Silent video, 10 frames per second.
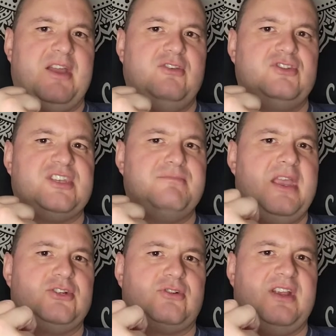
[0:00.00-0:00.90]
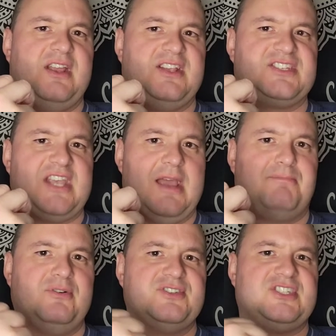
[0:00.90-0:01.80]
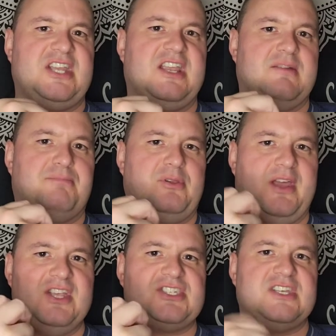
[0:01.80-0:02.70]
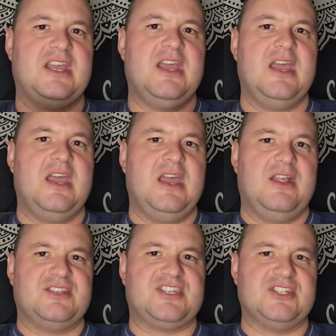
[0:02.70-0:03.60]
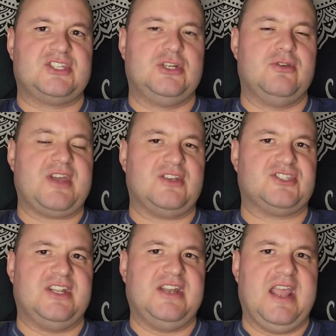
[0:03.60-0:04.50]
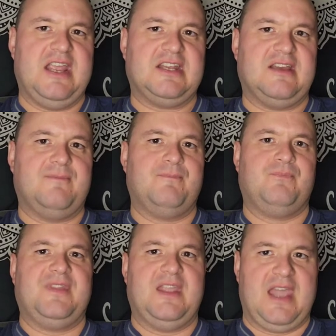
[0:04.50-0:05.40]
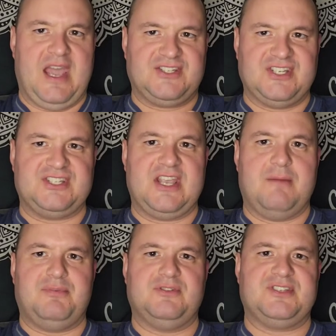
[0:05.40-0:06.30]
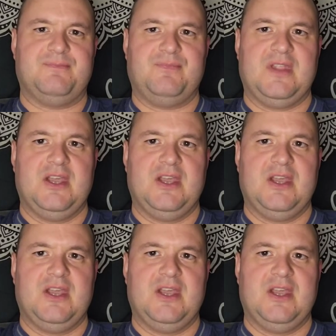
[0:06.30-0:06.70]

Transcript: by using major examples taken place since 2008 as examples.